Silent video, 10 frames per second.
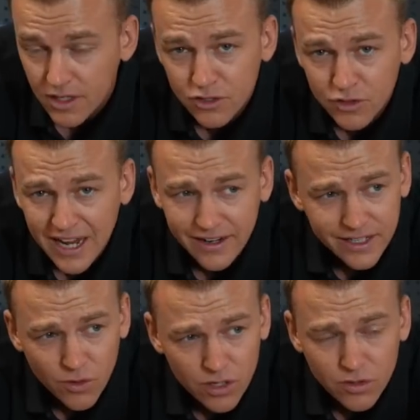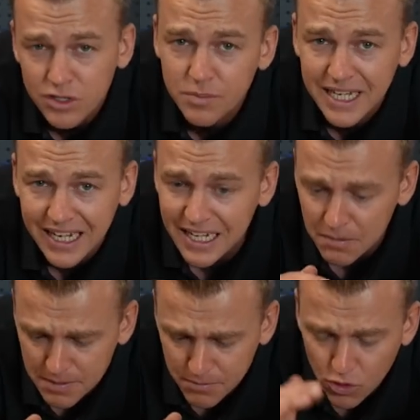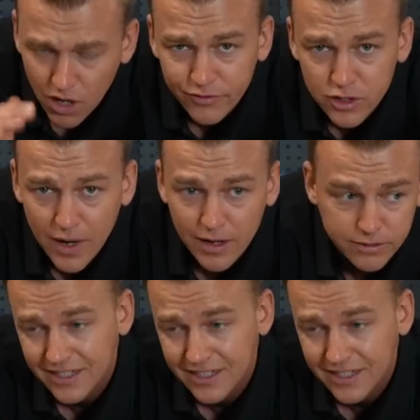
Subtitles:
So yeah, you're going to be a little bit more up the ground.